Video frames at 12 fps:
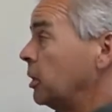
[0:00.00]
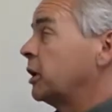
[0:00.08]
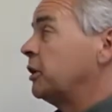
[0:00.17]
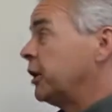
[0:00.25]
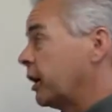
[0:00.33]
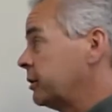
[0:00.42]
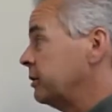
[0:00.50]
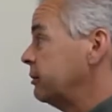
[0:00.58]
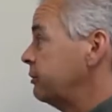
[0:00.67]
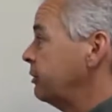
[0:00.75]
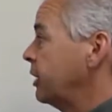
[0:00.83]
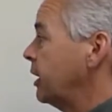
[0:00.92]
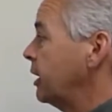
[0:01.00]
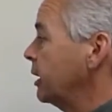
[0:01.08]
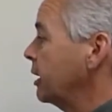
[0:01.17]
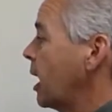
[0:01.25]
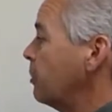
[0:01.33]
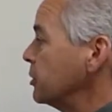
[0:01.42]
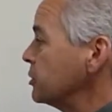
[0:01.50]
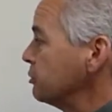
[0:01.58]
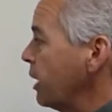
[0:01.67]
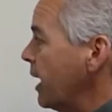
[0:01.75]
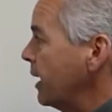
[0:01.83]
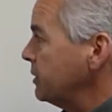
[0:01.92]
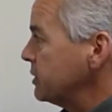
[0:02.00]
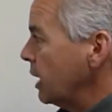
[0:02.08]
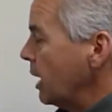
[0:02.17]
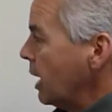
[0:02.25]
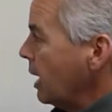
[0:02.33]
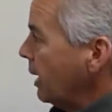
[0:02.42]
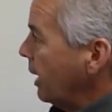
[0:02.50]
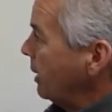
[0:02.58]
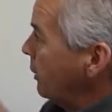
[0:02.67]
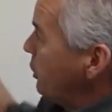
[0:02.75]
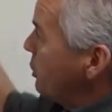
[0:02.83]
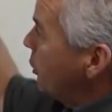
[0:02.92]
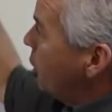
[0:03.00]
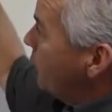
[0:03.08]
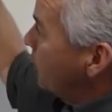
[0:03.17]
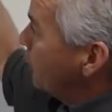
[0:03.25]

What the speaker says: conductive copper strands. And then when you go to